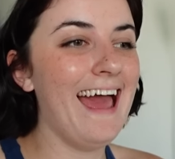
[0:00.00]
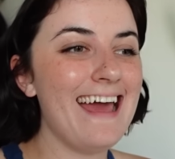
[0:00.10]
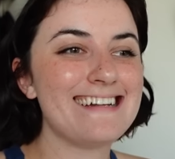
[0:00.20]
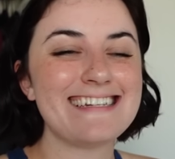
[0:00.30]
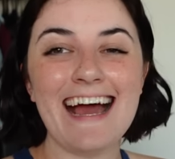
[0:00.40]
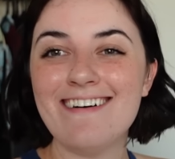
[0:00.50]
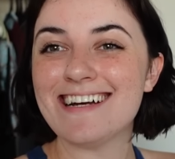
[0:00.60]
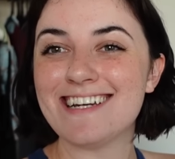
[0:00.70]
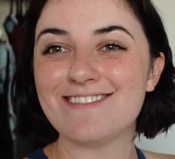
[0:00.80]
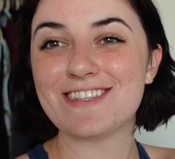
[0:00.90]
and now
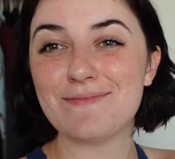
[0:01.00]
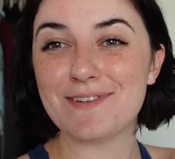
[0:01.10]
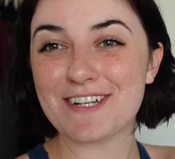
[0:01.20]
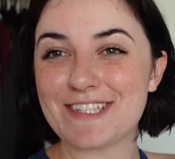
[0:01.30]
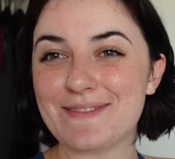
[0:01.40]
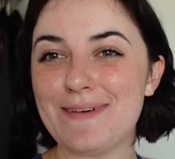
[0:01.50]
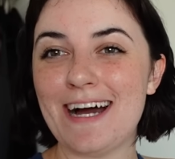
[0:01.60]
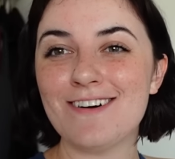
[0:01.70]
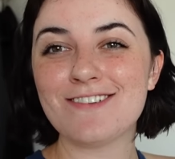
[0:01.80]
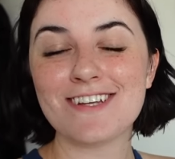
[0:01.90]
I know what the book is
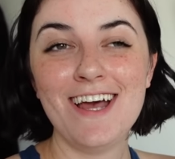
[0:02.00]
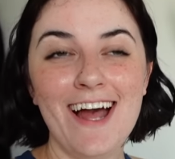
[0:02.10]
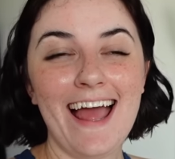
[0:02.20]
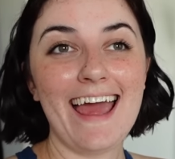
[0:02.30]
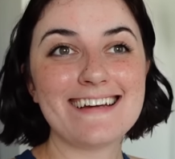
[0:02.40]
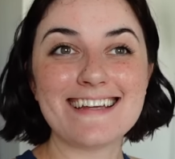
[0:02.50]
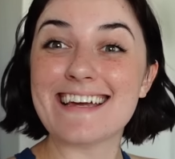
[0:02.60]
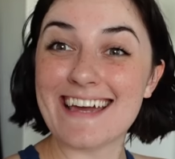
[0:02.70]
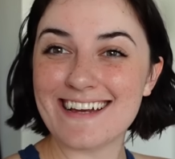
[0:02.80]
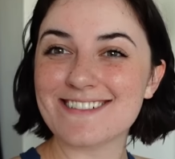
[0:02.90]
about, and
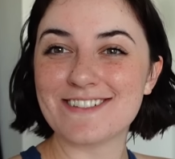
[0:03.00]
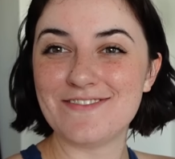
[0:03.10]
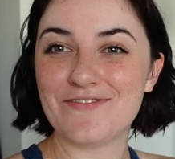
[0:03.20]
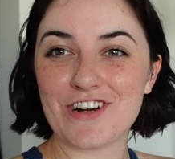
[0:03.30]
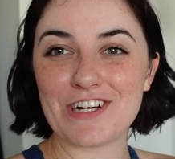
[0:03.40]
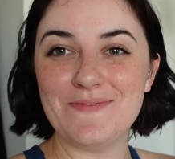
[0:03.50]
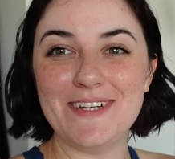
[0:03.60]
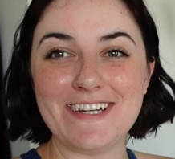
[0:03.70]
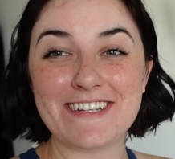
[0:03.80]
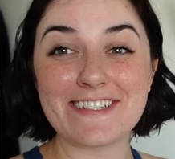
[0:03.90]
I can confirm
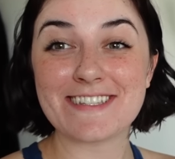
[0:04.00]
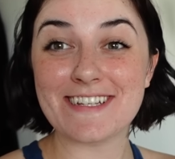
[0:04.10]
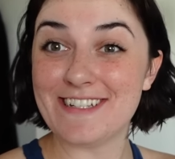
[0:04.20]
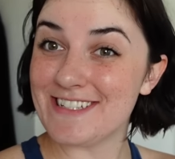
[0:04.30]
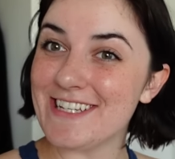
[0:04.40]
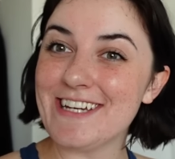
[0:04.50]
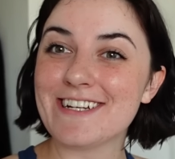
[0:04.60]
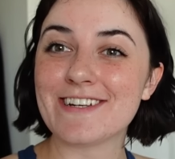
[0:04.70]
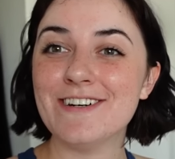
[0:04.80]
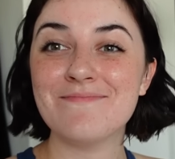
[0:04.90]
it is
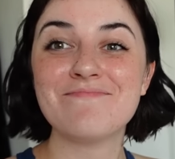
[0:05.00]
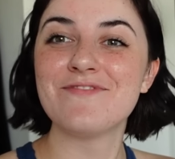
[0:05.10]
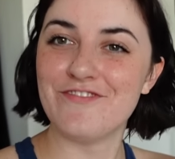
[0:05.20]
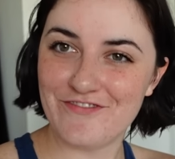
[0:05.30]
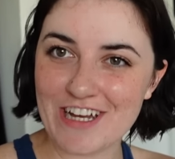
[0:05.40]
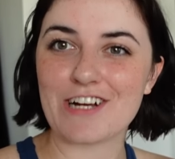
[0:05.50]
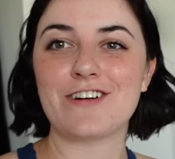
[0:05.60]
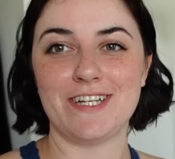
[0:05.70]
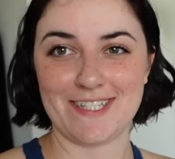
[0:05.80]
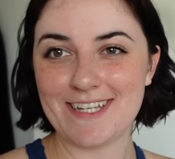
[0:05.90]
indeed
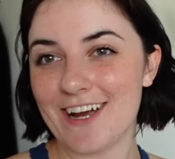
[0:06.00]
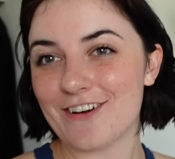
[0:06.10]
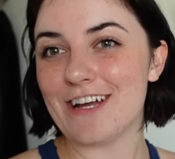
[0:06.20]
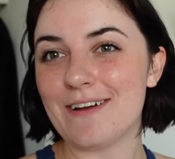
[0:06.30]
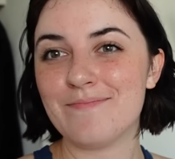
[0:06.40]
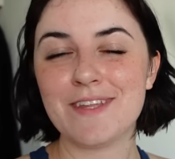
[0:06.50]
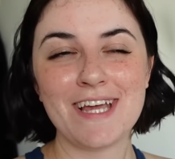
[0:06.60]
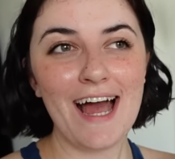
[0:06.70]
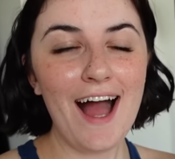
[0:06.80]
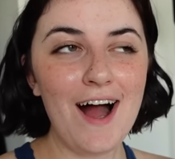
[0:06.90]
very scary.
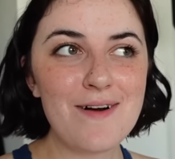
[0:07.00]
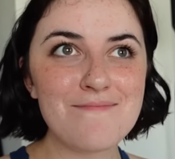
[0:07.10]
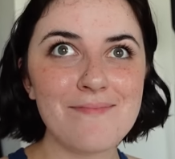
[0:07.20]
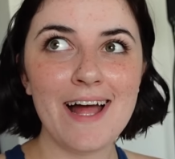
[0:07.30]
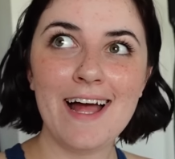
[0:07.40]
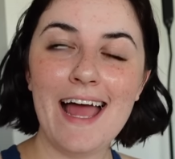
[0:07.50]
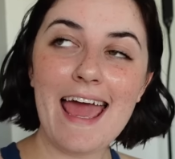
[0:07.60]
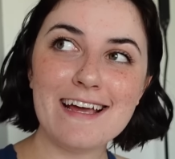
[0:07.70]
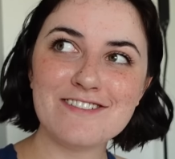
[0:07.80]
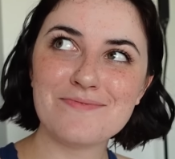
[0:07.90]
Um,
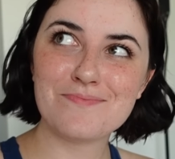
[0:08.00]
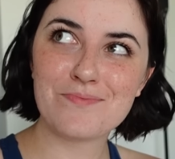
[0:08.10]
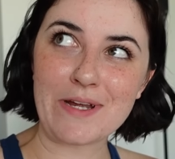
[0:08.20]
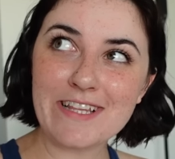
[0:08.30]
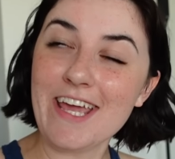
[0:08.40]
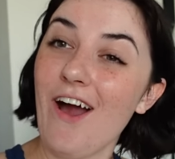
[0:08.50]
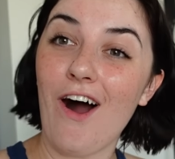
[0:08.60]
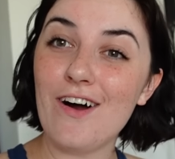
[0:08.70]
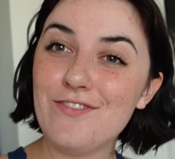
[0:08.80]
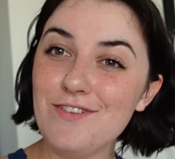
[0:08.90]
and really
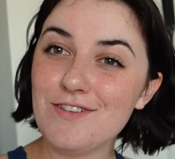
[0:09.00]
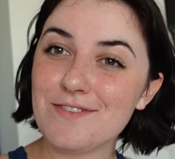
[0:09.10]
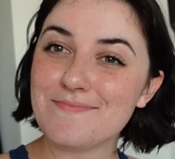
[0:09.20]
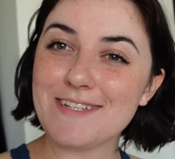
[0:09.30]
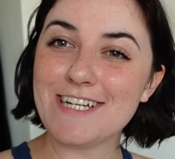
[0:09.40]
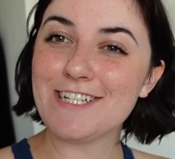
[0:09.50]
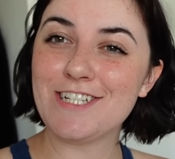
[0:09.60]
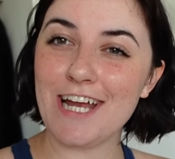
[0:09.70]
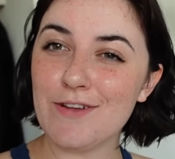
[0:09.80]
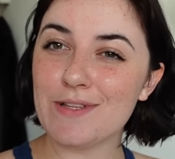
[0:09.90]
awful, and
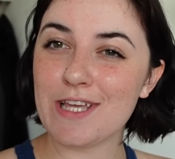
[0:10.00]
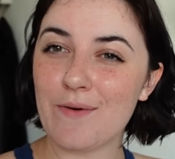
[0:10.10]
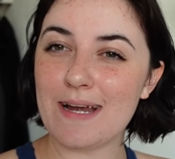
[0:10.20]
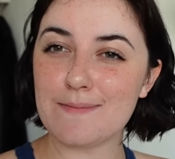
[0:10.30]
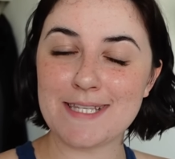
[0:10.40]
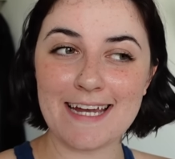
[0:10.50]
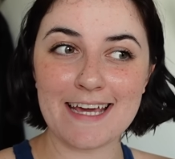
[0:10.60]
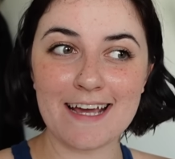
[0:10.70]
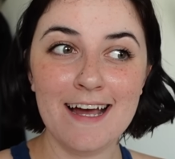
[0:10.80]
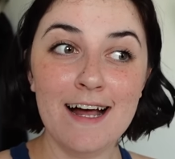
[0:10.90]
genuinely quite
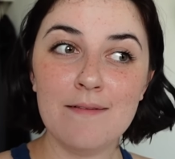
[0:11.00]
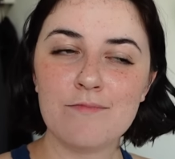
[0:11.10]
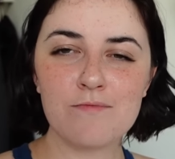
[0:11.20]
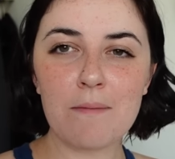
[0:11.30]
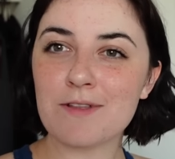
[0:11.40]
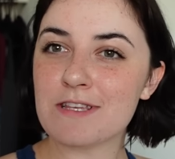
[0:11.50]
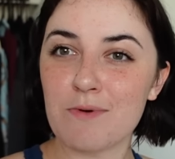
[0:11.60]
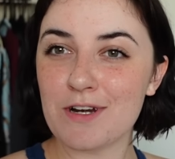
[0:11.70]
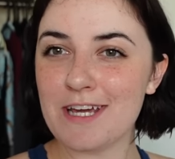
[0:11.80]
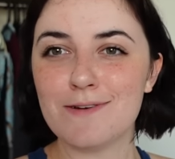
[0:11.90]
upsetting. Remember this
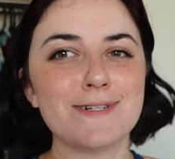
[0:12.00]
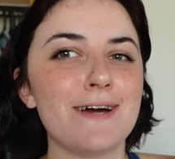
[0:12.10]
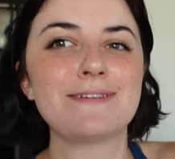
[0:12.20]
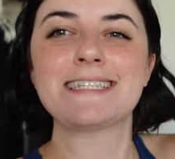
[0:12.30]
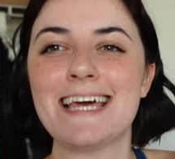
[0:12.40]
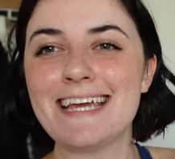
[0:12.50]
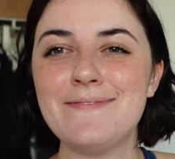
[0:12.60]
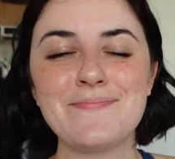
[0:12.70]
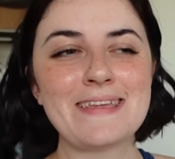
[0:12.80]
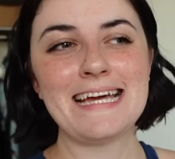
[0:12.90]
morning when I was
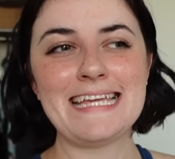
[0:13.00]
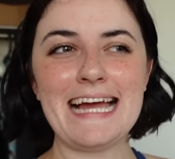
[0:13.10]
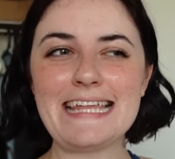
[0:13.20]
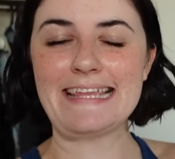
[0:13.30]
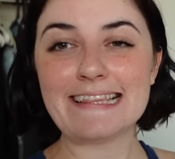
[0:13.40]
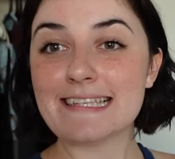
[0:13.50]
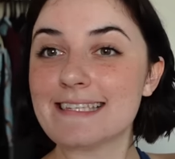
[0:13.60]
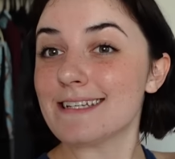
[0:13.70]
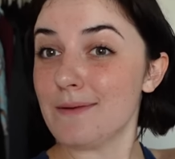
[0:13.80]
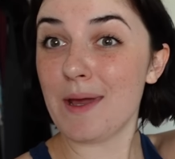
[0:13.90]
like, yeah, I think this
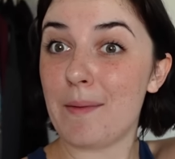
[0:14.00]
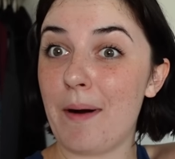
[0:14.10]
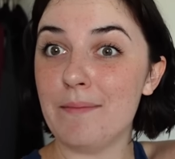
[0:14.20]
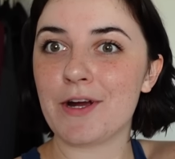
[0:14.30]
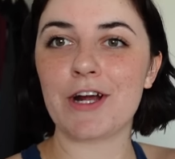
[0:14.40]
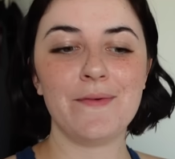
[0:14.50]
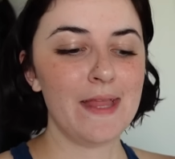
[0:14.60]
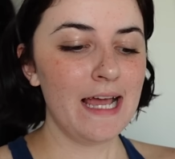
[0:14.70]
is gonna be a bummer.